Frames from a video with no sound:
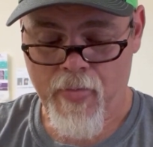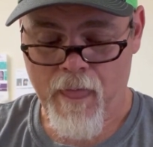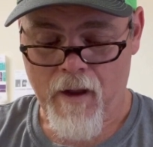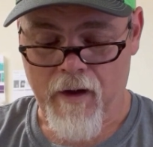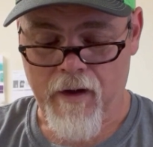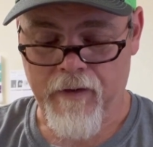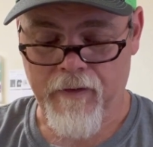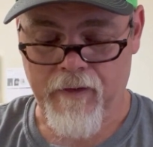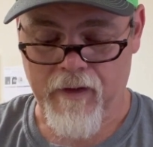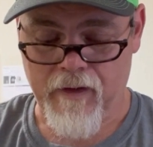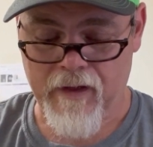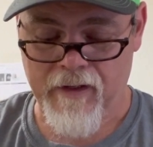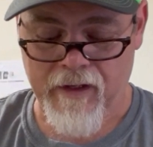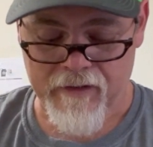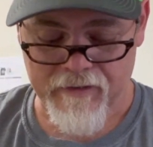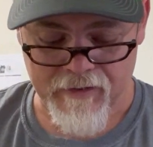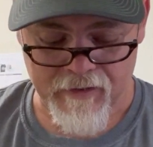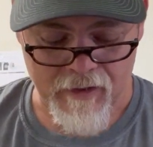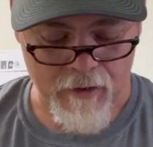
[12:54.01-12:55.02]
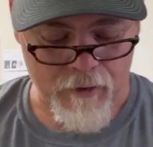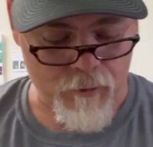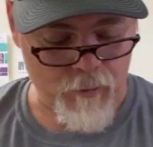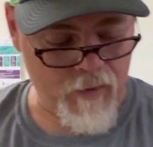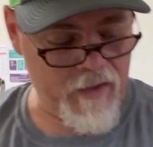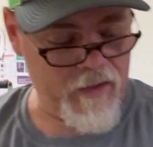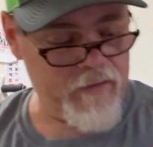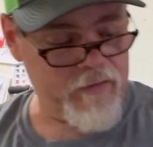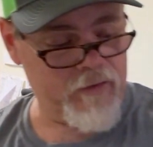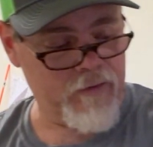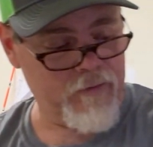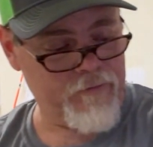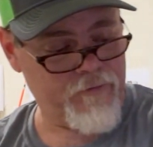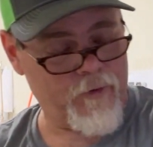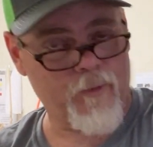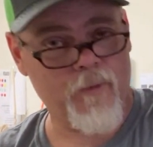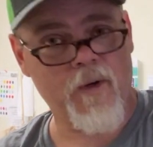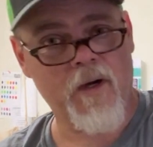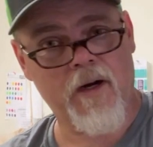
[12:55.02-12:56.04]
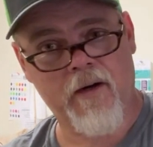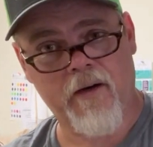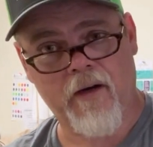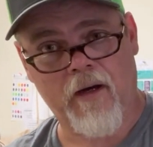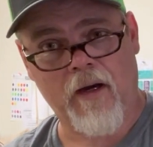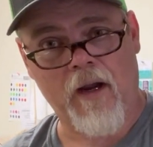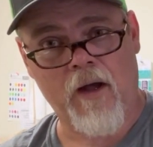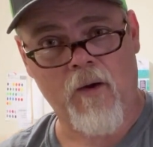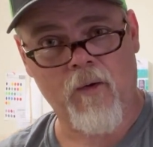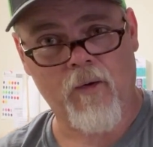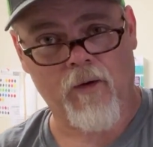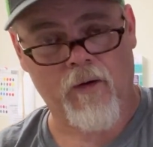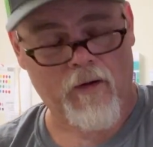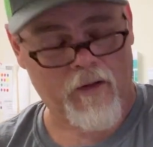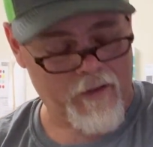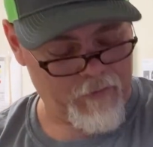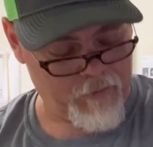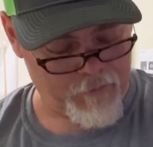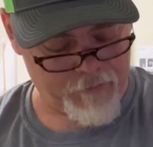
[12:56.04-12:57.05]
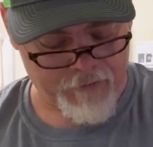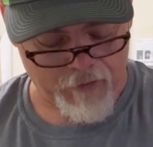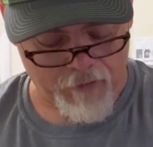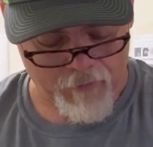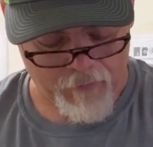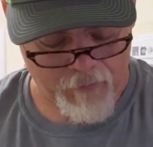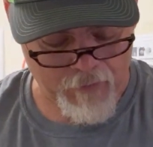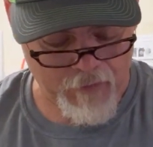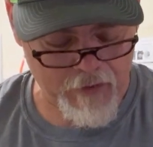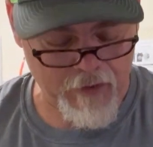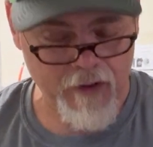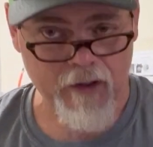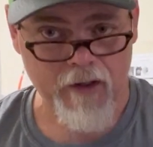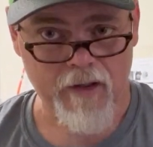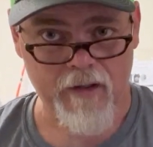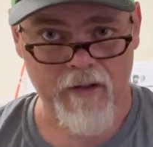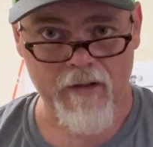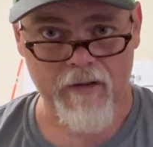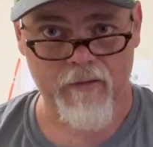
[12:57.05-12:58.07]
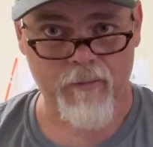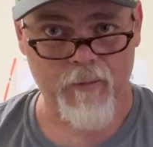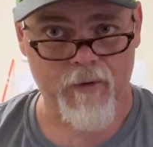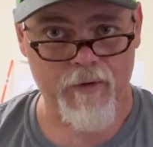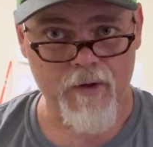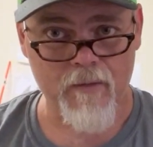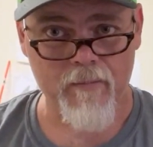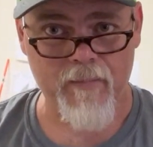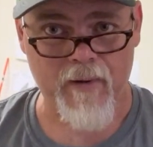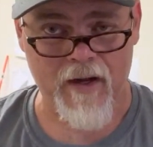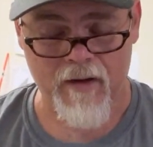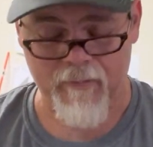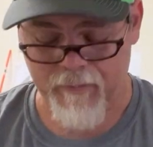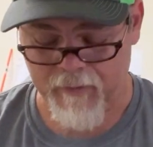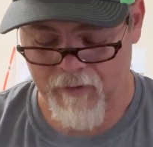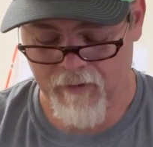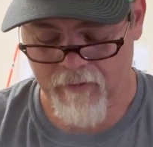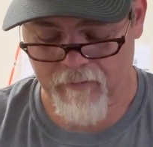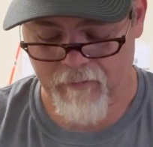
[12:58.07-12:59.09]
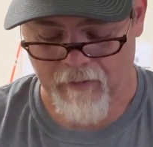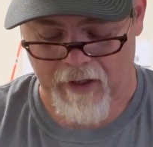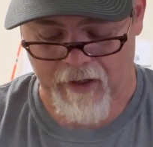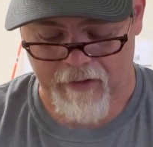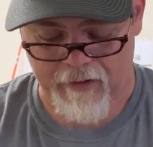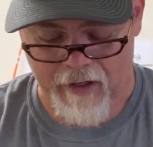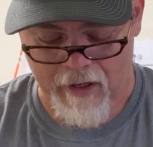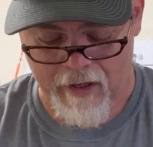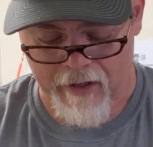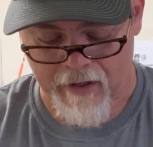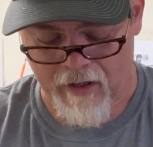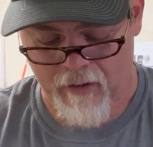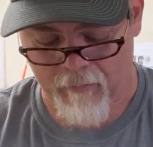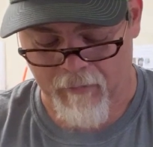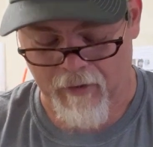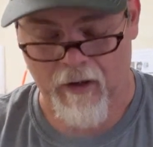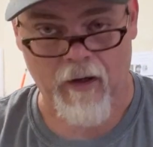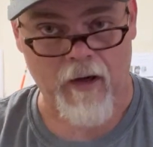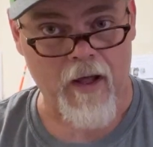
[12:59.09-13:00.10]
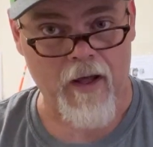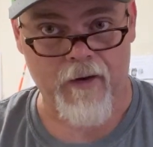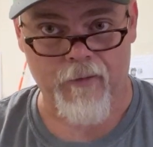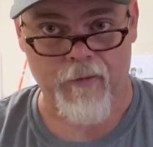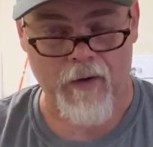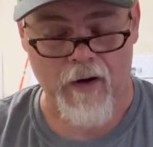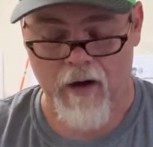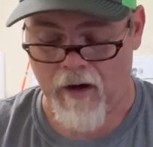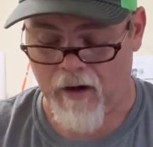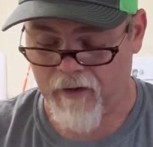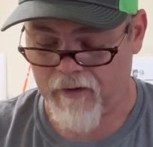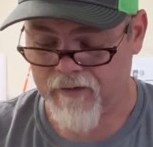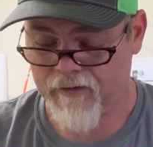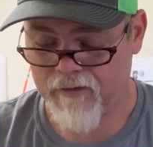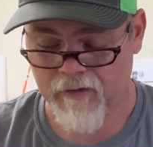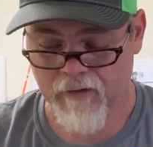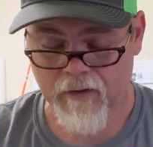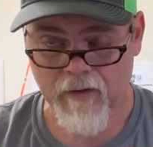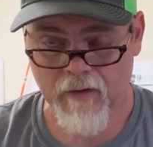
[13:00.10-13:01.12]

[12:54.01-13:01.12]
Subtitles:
And that's another reason for running a longer leader too, is when you're bumping like I am in a lot of rocks,